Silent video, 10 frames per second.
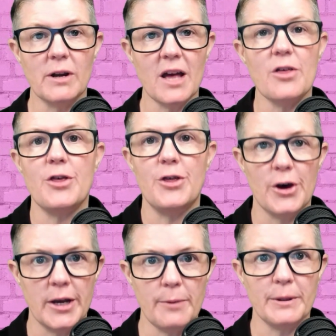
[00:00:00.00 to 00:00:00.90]
get
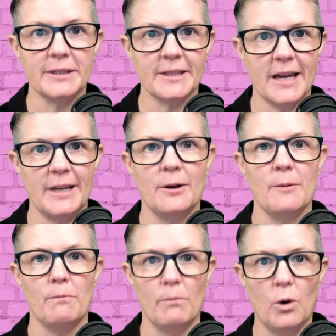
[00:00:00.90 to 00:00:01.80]
30%
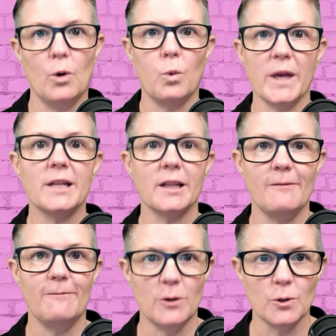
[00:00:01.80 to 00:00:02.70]
more weekly
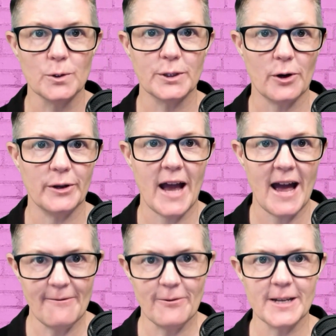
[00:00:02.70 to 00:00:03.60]
views on
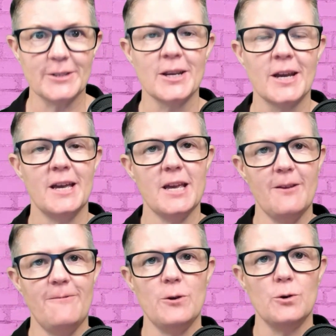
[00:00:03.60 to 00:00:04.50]
average
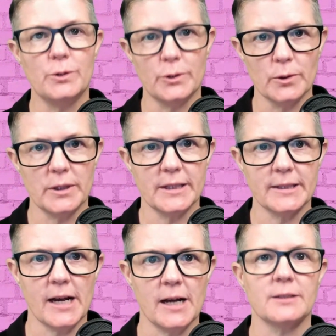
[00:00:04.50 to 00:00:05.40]
if you do this
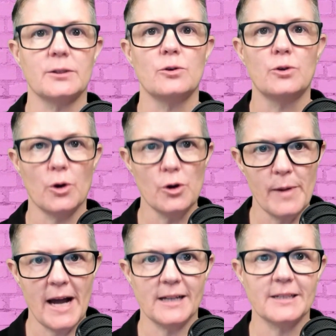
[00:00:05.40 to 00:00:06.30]
task. So go
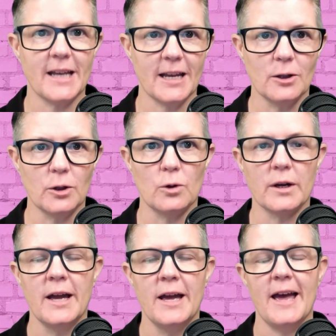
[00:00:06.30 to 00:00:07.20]
back, take a look,
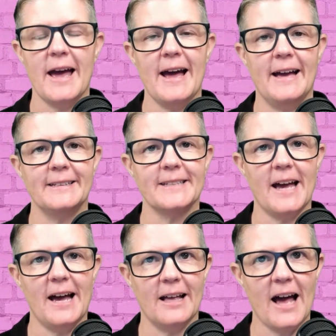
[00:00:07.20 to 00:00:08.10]
and
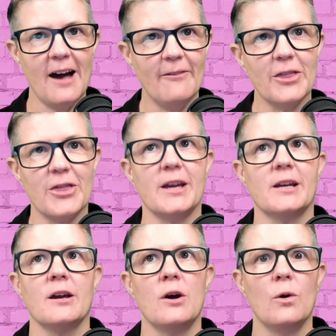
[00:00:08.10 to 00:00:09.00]
have a
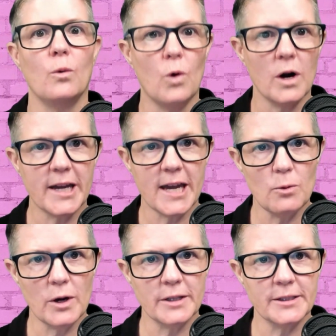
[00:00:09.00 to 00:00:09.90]
think. What
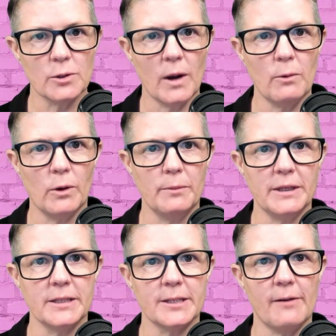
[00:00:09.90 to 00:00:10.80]
keywords do I want to be
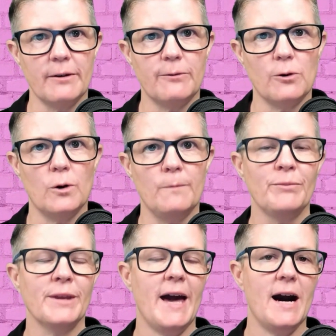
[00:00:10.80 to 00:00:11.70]
discovered for?
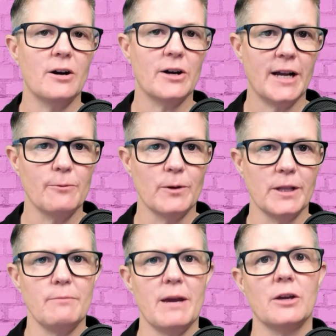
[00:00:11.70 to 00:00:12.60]
How can I
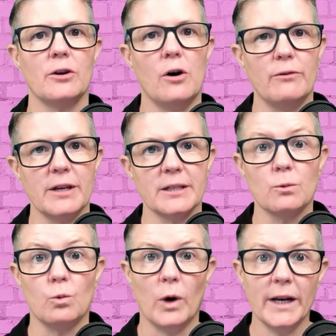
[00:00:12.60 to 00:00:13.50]
really make it obvious
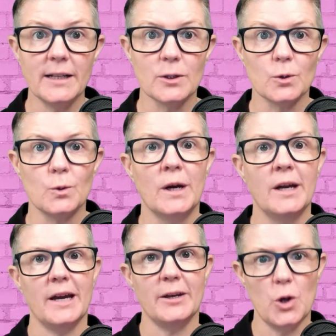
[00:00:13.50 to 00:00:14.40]
what I do
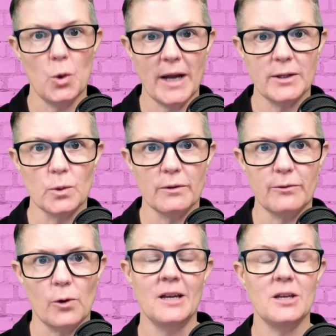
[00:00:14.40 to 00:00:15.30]
and who I do it
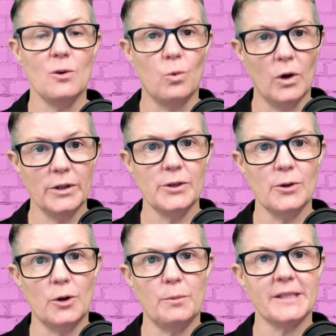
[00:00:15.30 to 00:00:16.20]
for? You want
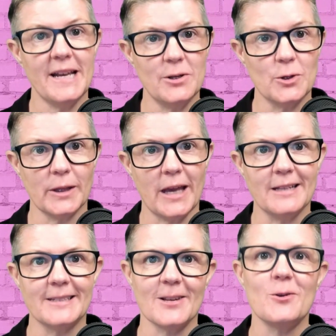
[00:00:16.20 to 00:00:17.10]
your potential
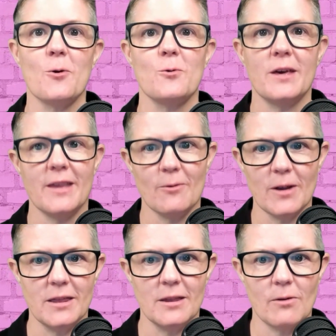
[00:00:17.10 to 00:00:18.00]
leads to know that they're
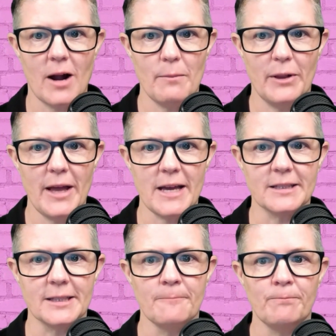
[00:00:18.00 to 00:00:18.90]
in the right place.